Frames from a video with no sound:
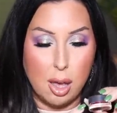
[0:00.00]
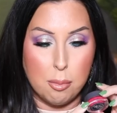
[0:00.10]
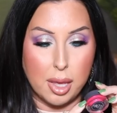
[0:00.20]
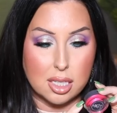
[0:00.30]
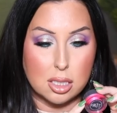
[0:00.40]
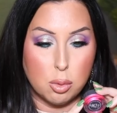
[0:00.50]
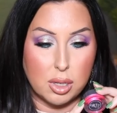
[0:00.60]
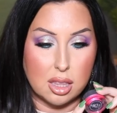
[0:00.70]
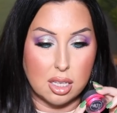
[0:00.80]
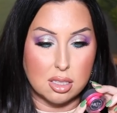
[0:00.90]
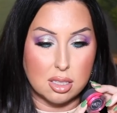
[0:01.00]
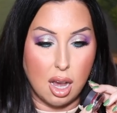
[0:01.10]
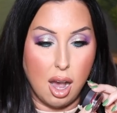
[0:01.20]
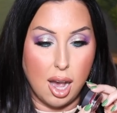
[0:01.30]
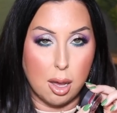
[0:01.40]
mixed with this
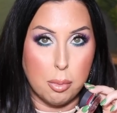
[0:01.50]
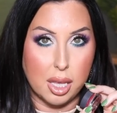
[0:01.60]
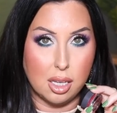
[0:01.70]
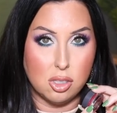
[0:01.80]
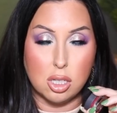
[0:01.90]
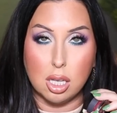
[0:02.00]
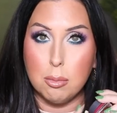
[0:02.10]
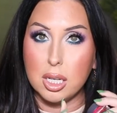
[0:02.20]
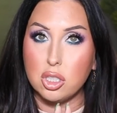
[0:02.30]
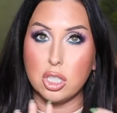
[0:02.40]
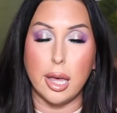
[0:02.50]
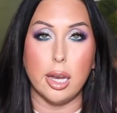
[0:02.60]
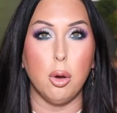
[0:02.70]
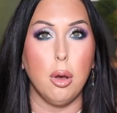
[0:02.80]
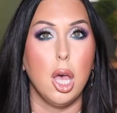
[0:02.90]
hot pink Jelly Much
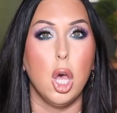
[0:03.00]
shadow.